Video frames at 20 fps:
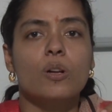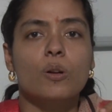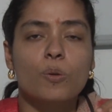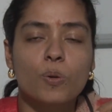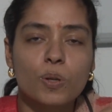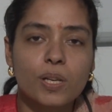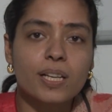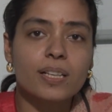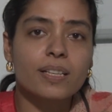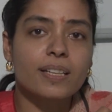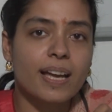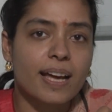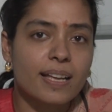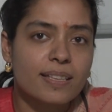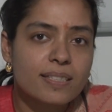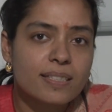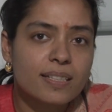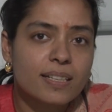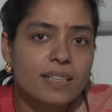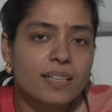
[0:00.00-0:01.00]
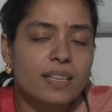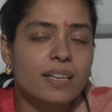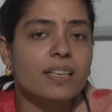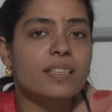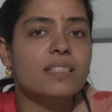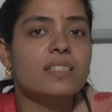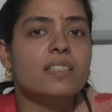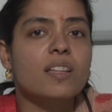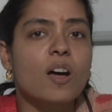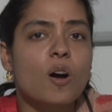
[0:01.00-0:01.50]
Colon cancer
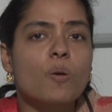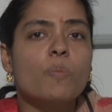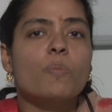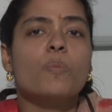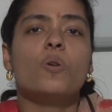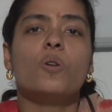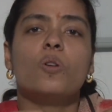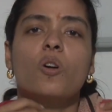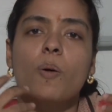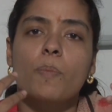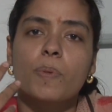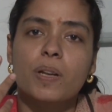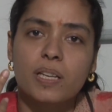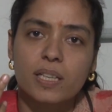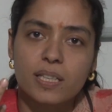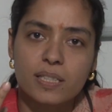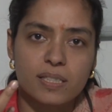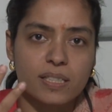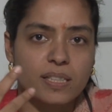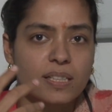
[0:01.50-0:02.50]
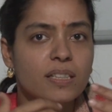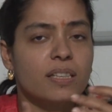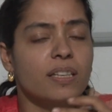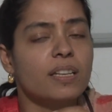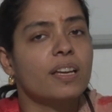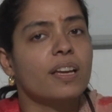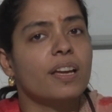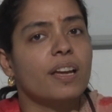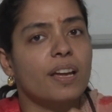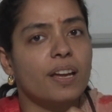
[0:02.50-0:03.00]
is now more commonly seen
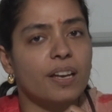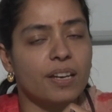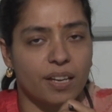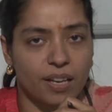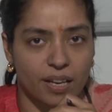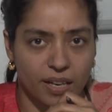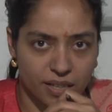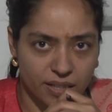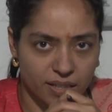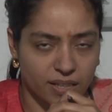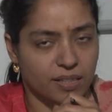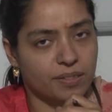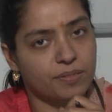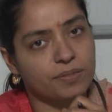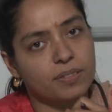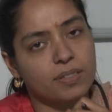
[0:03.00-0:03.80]
in India.